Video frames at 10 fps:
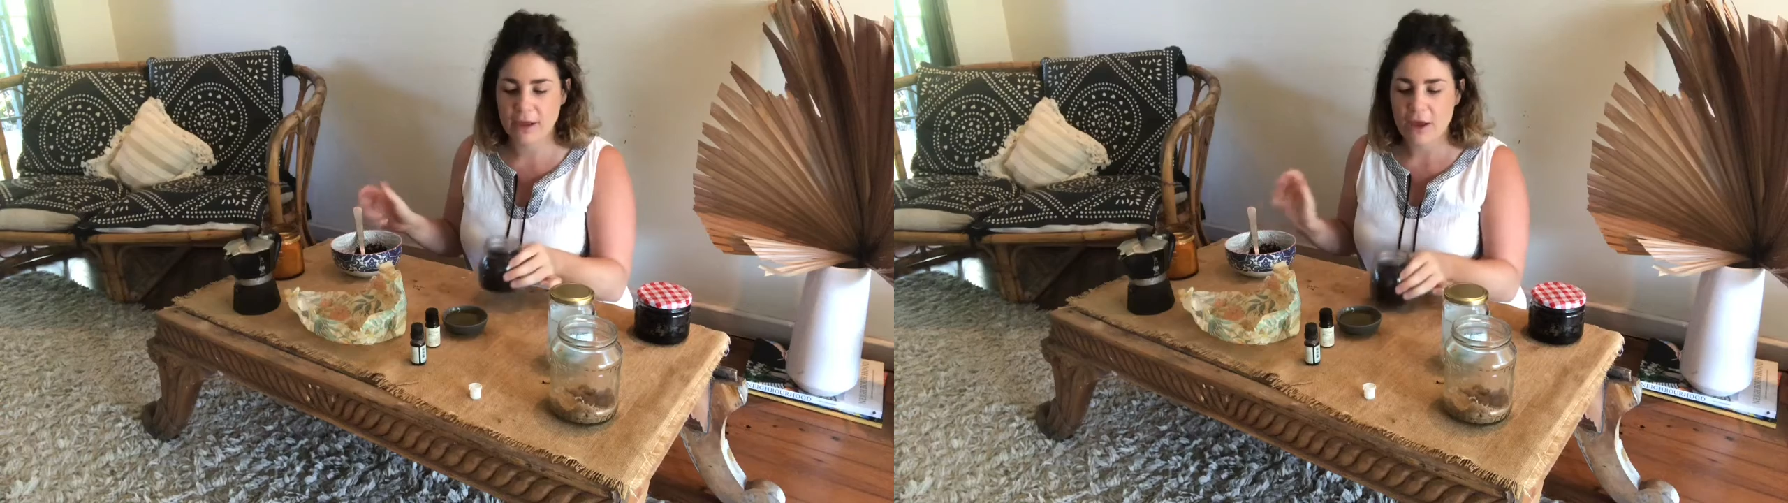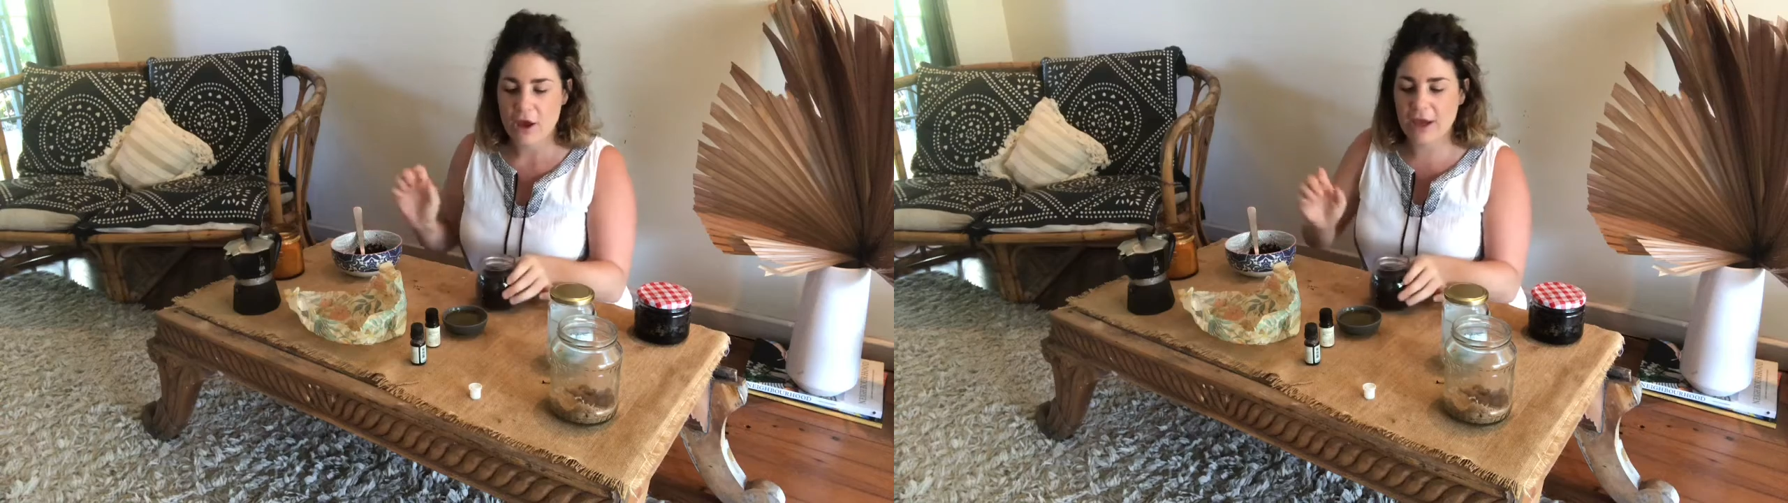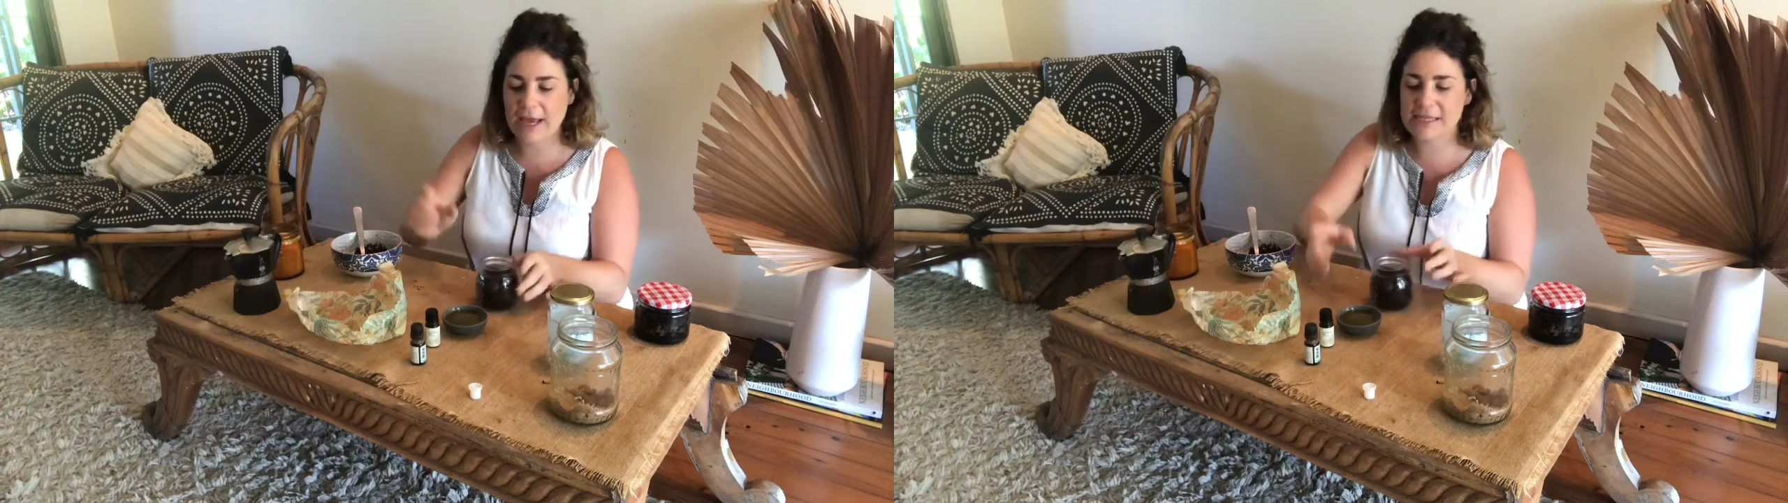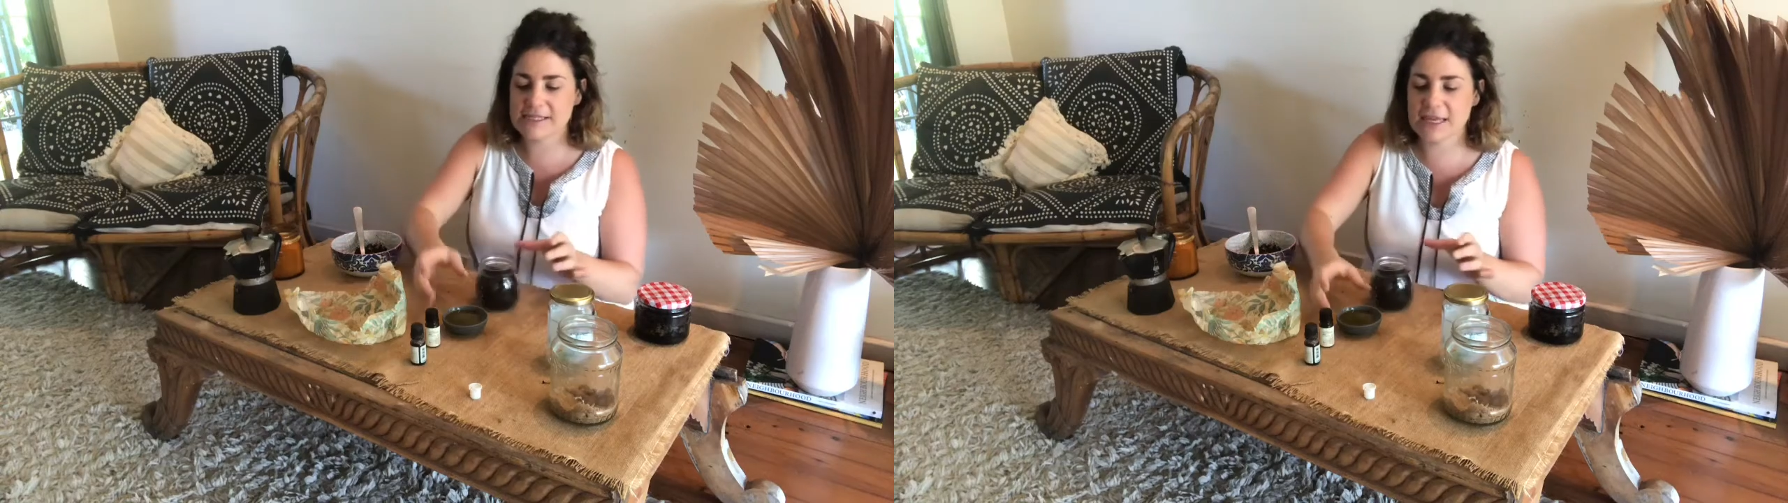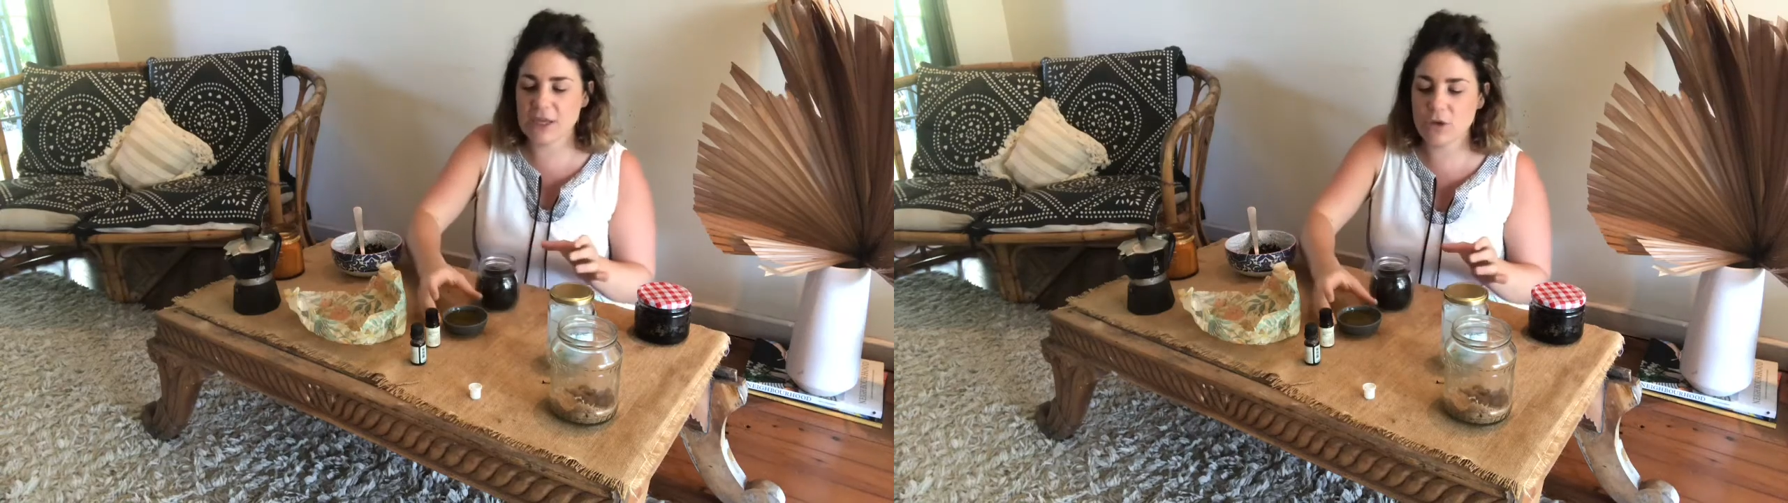Okay,
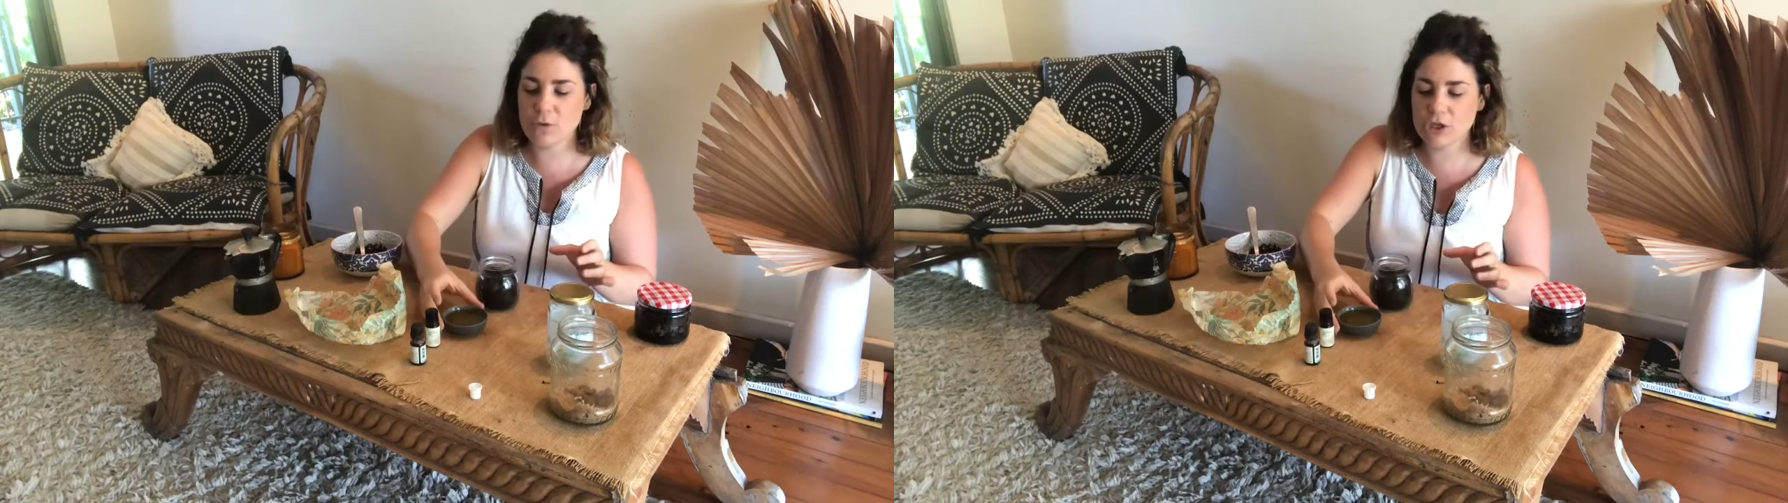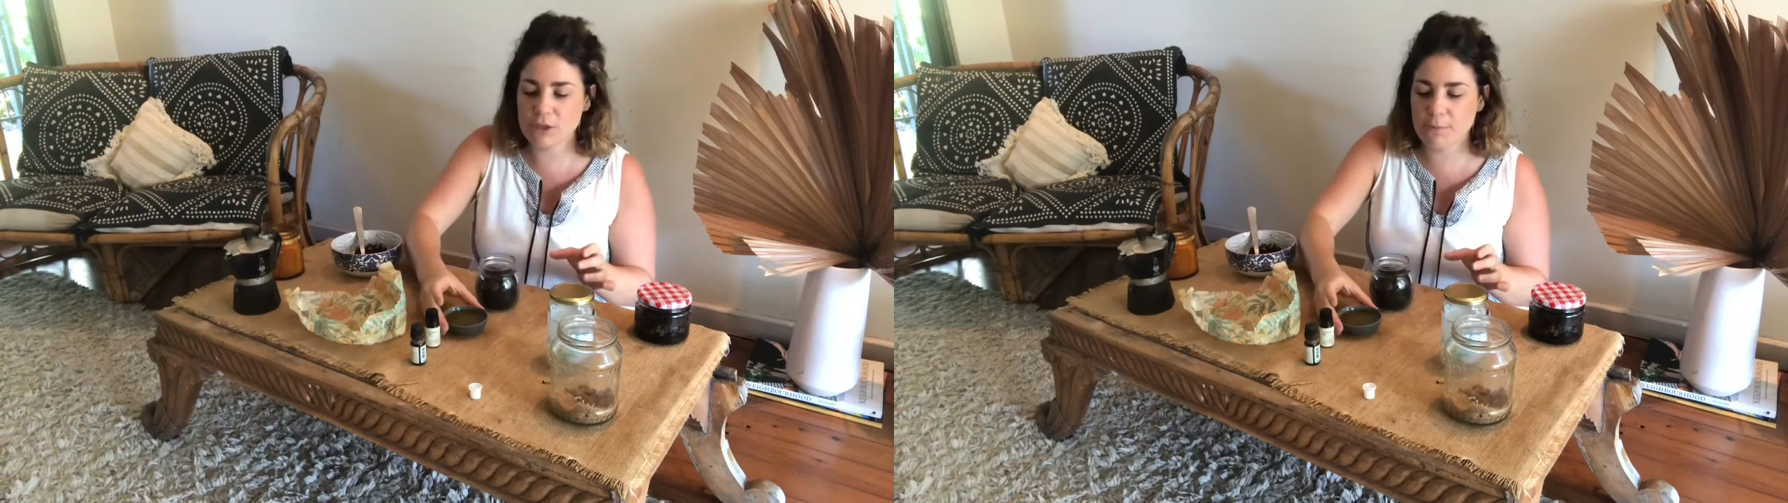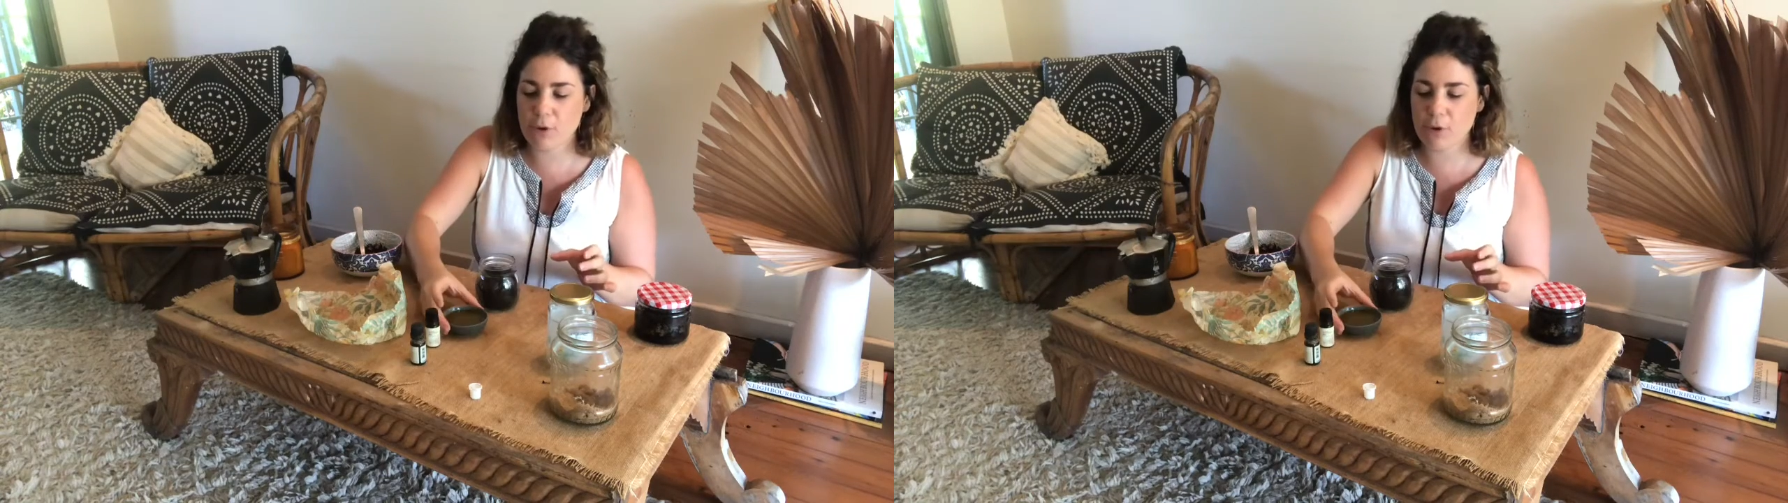so then you want to